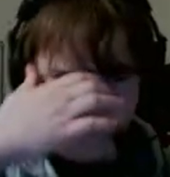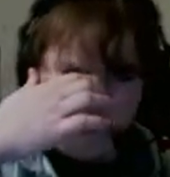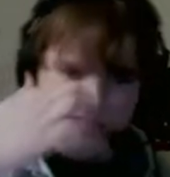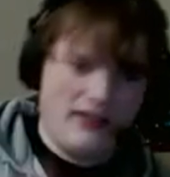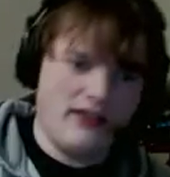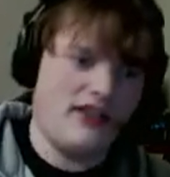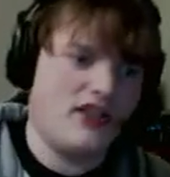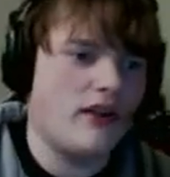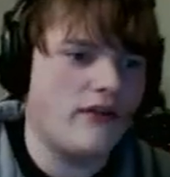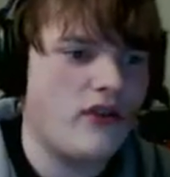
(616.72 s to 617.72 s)
A utility
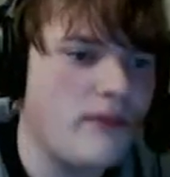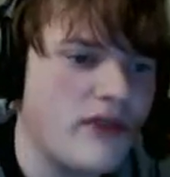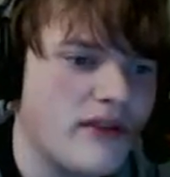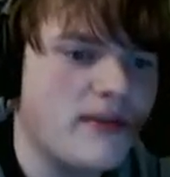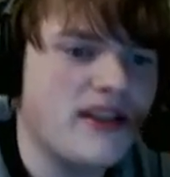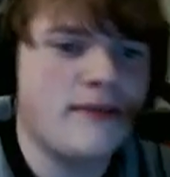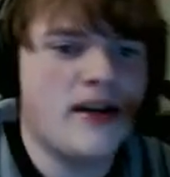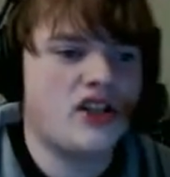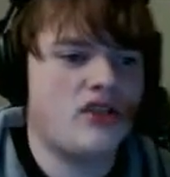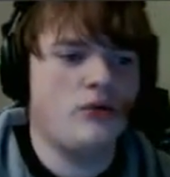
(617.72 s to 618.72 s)
shelf crammed with
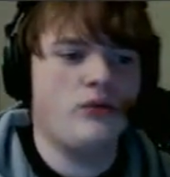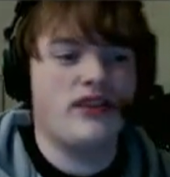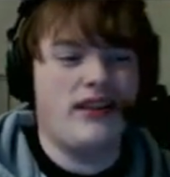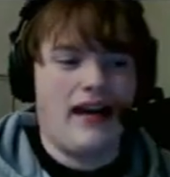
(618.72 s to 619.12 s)
mismatched tools